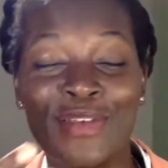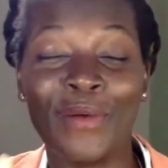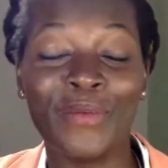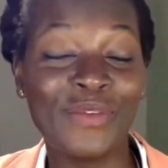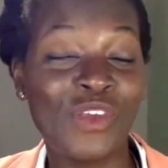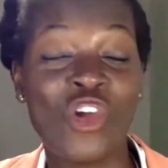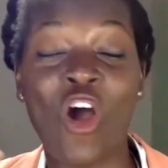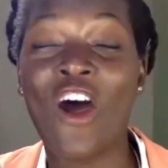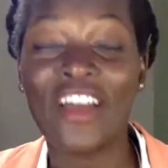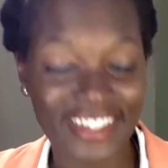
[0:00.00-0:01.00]
you know,
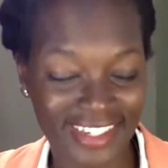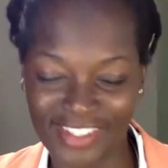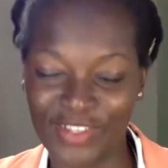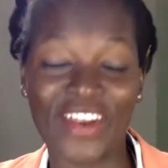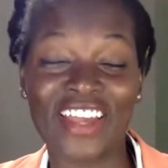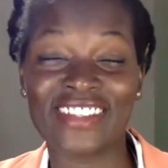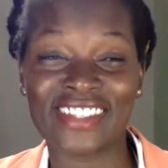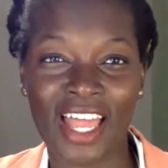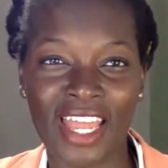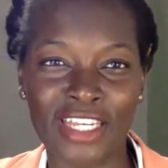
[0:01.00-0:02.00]
God is on our
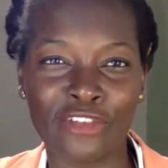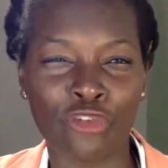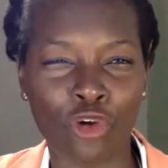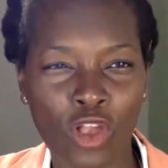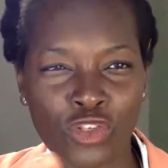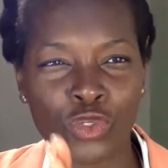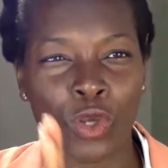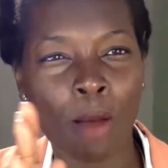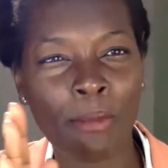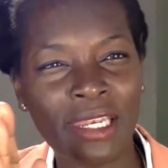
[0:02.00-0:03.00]
side for us to
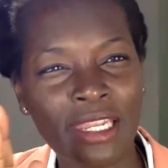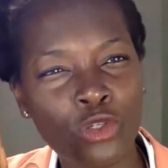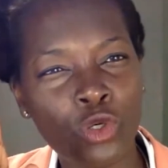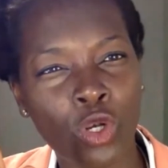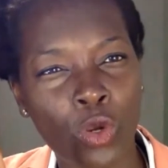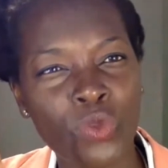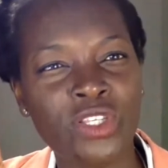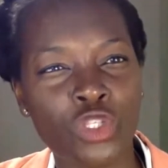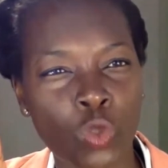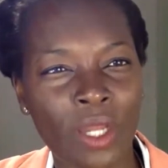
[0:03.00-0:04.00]
come a little
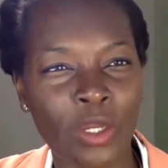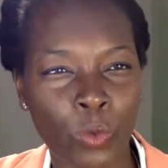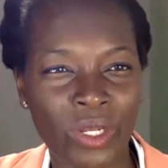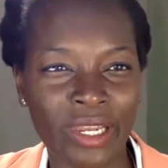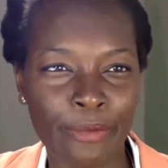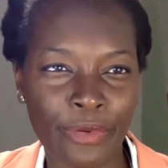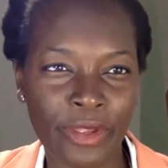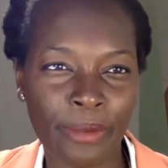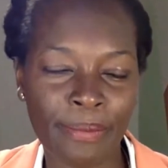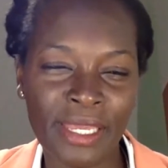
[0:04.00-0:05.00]
closer to an
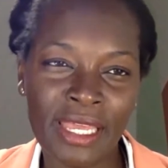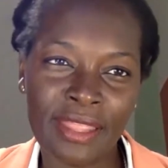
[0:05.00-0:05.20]
equilibrium